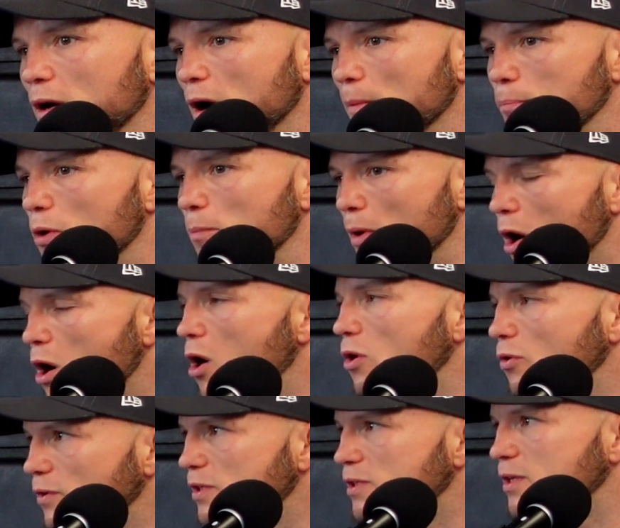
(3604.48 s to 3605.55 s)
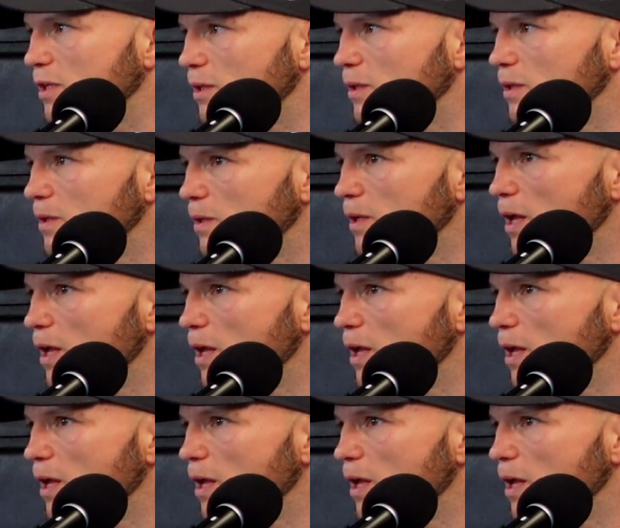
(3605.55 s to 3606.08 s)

I put my heart on this thing.